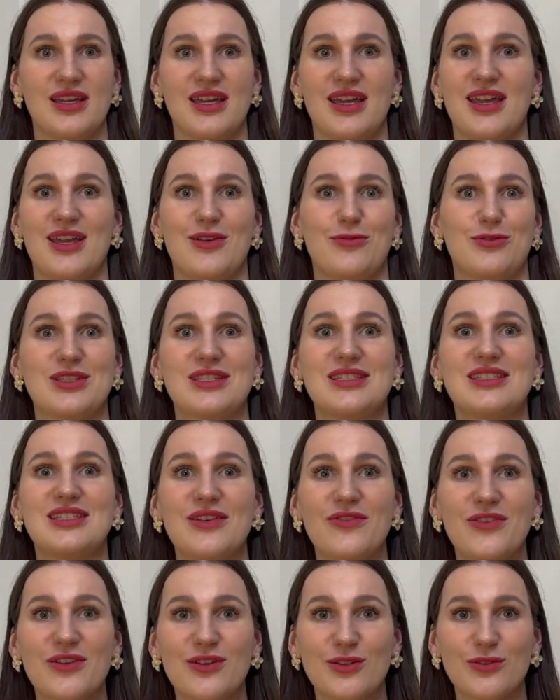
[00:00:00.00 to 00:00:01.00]
it was
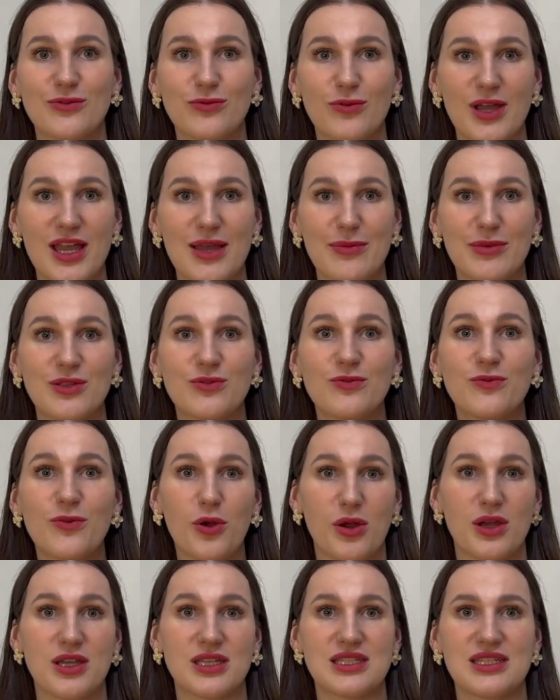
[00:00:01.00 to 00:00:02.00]
difficult for him at
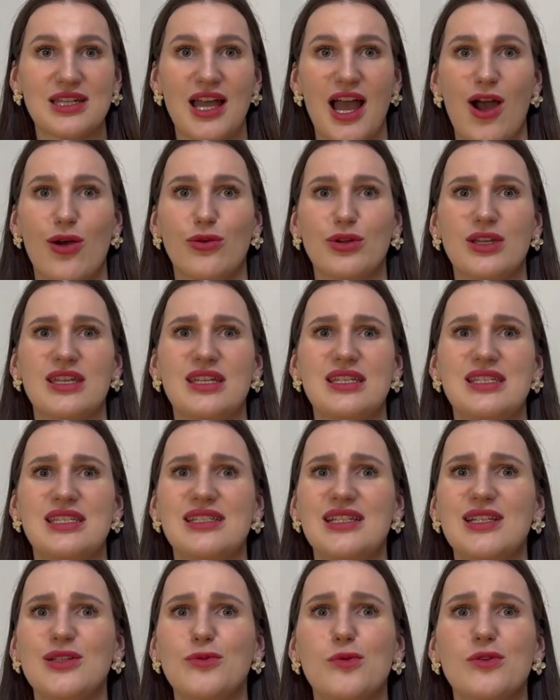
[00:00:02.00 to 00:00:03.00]
first, how he
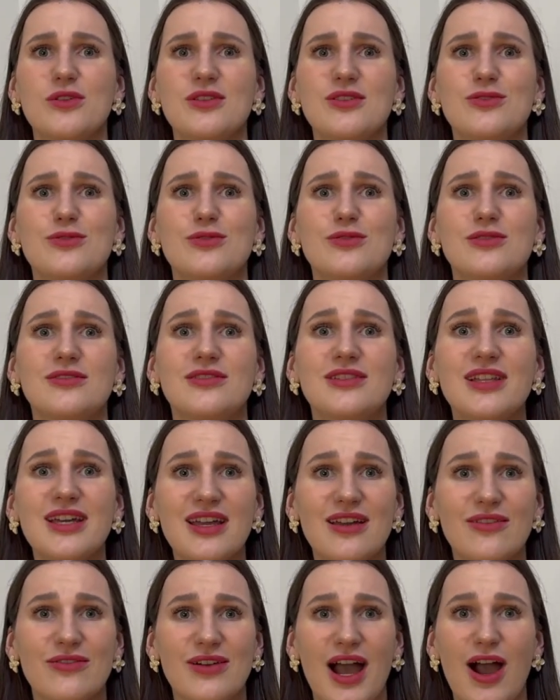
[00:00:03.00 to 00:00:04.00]
didn't want to
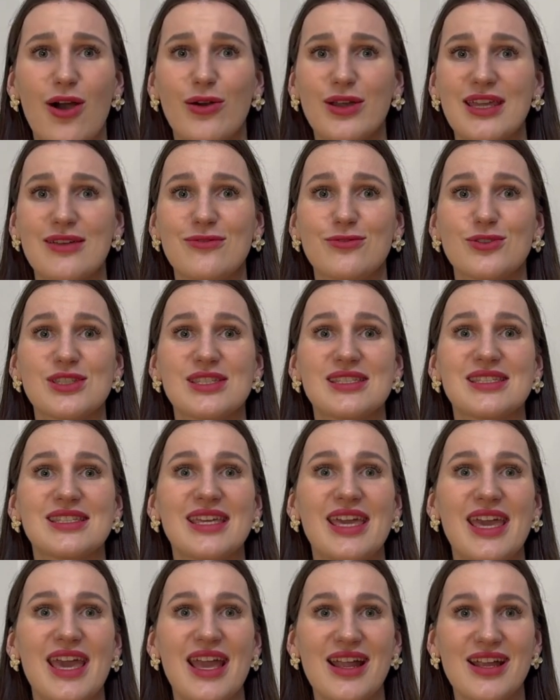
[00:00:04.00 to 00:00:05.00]
live, how he was
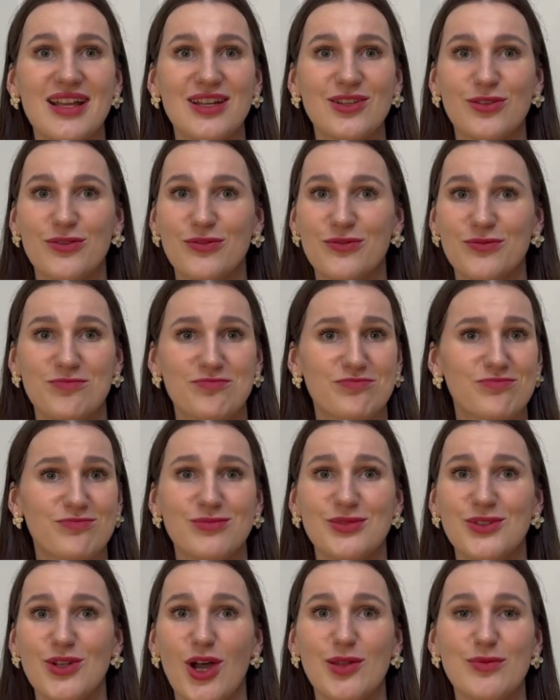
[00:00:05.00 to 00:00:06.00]
scared of
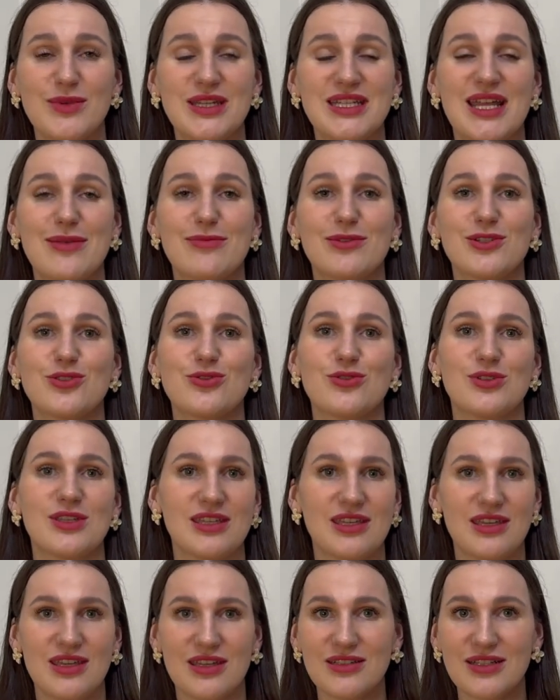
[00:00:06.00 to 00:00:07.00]
not being able to
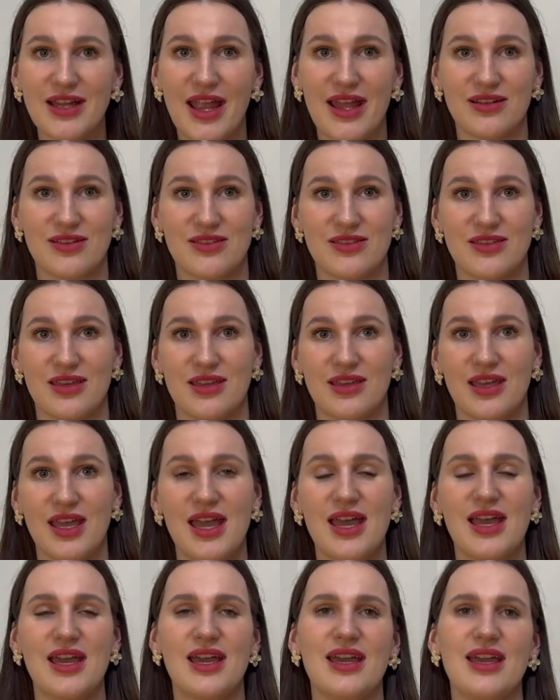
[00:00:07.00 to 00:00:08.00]
hear anything,
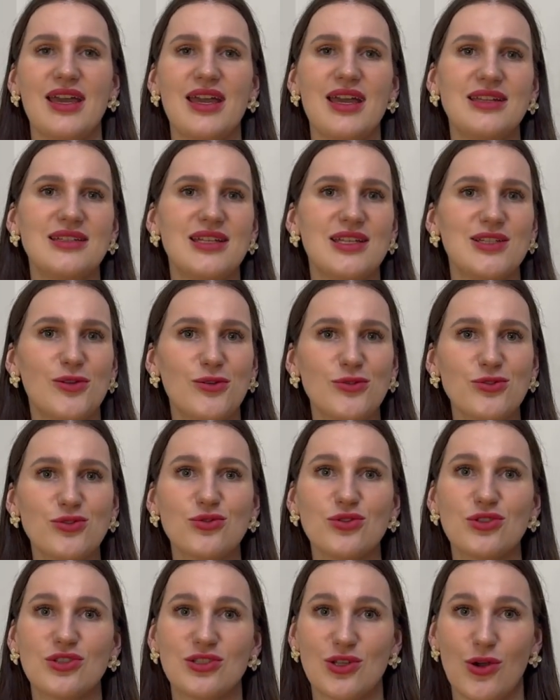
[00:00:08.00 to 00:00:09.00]
and it also
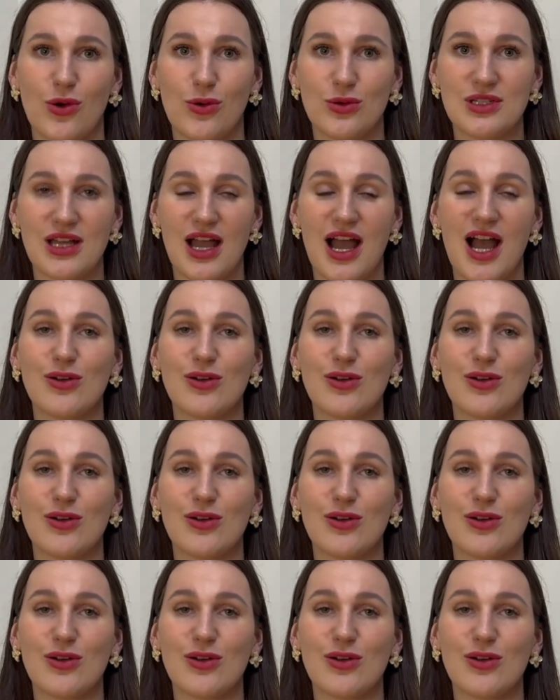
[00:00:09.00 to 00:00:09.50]
showed how